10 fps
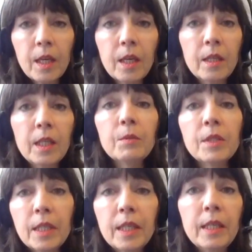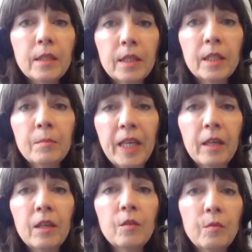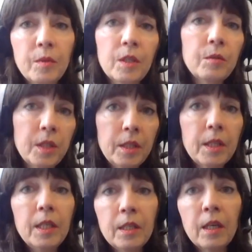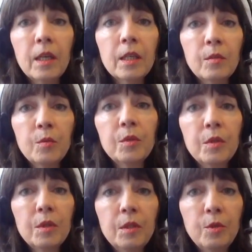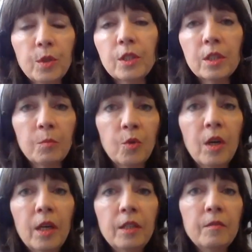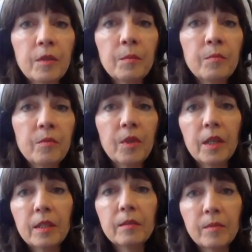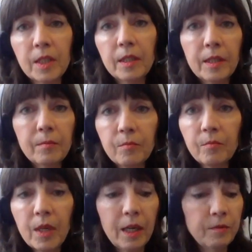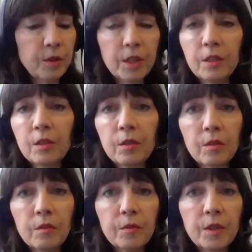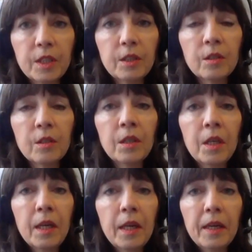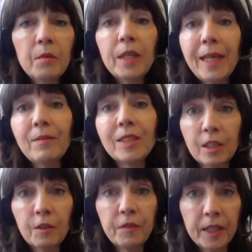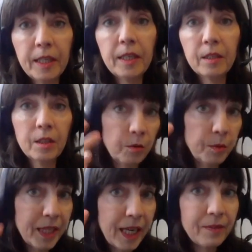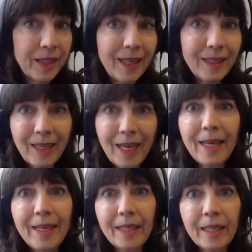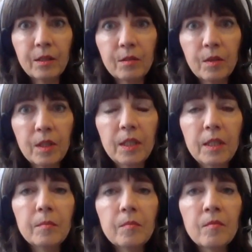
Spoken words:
And he was saying to him how, he and I would drink some wine from, like, say, after dinner or for dinner, and we'd have a sulfite headache. We'd have that headache, right?